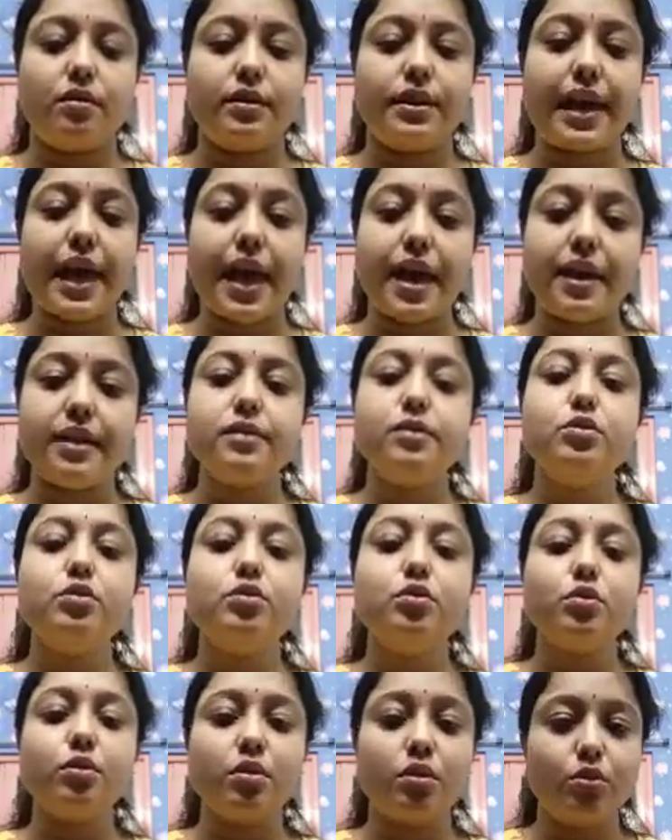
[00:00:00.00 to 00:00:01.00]
can
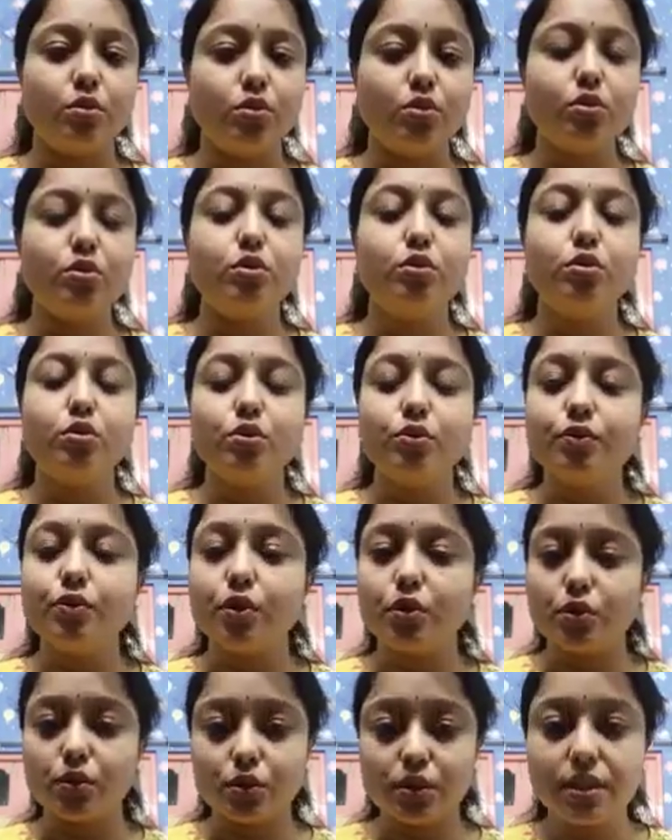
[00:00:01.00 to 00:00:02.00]
root do
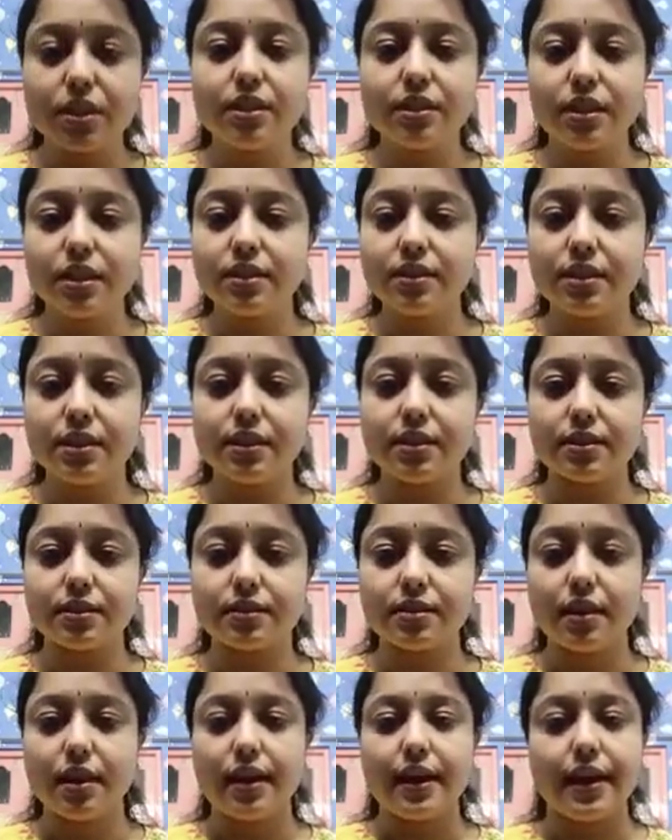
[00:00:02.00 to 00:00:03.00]

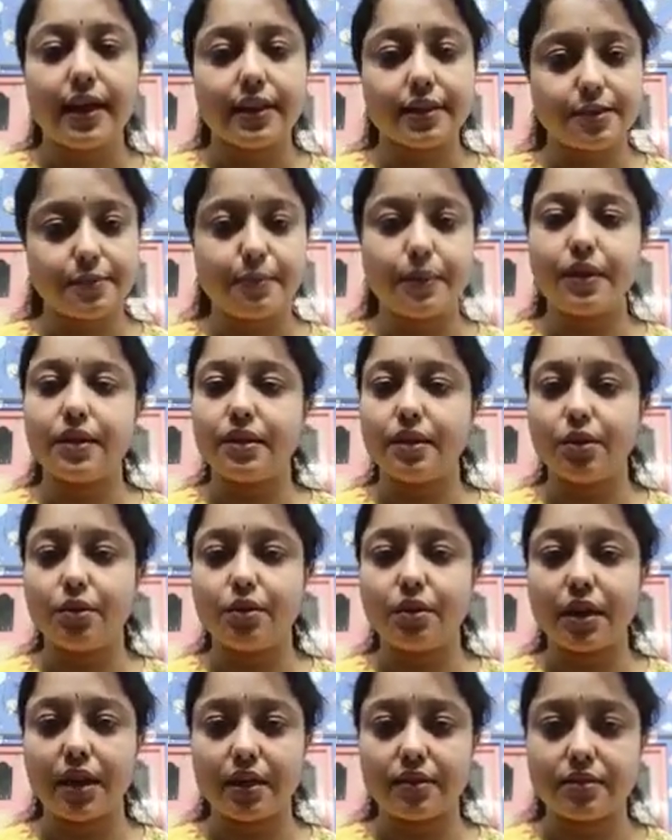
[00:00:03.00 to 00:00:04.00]
photosynthesis? Explain
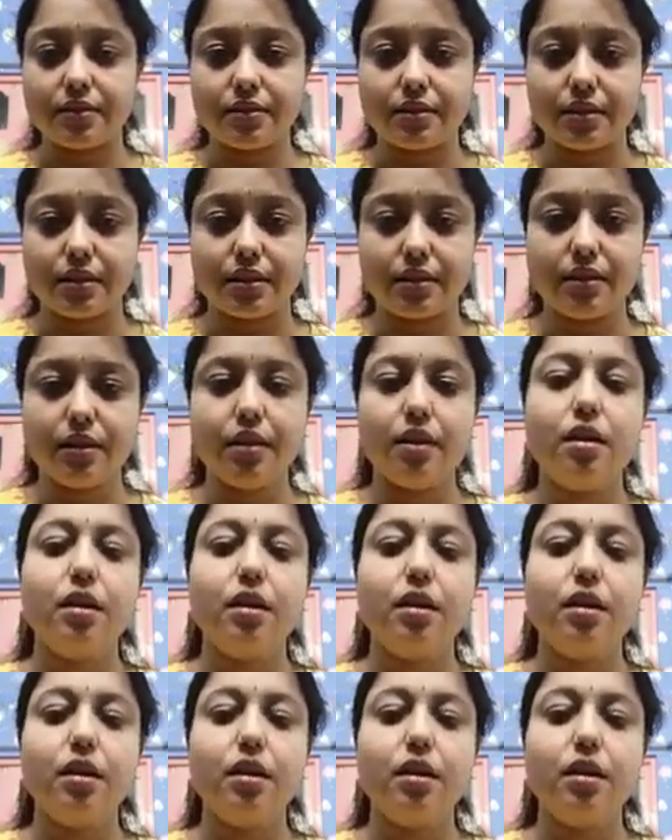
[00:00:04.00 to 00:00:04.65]
your answer.